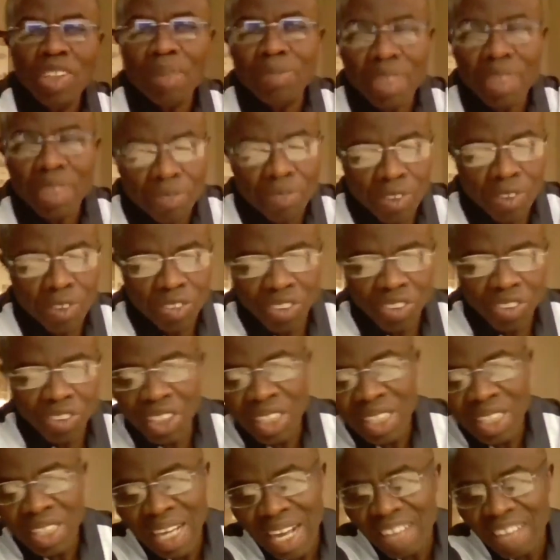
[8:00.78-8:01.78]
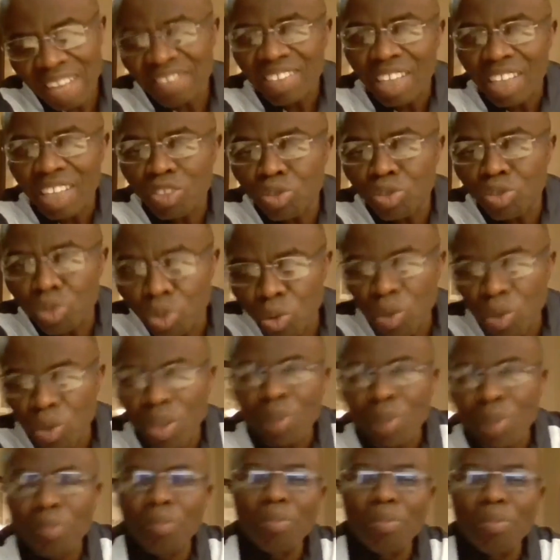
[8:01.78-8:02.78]
chapter fourteen answers
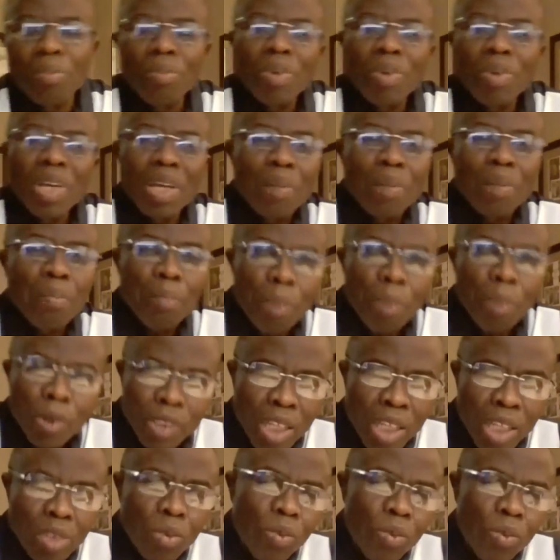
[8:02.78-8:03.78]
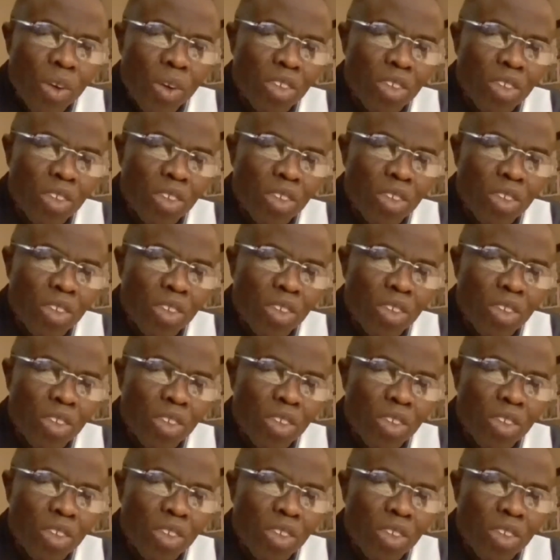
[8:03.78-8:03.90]
two important